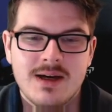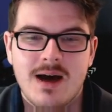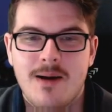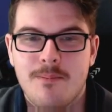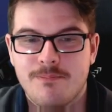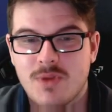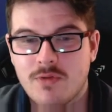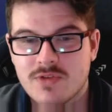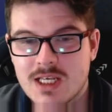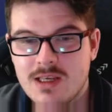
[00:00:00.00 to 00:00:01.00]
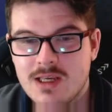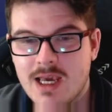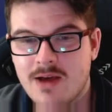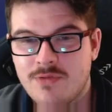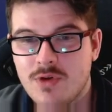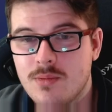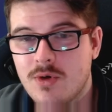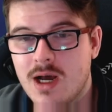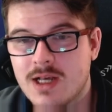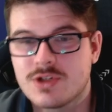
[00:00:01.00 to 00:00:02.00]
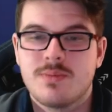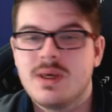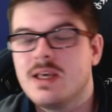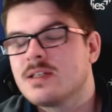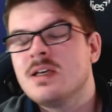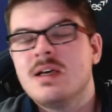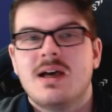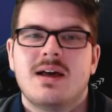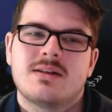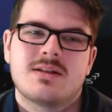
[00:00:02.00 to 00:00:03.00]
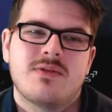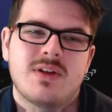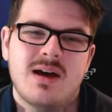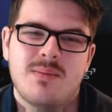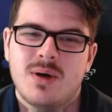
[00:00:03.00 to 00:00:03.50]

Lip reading: Obviously you get a few more extra bits and stuff like that,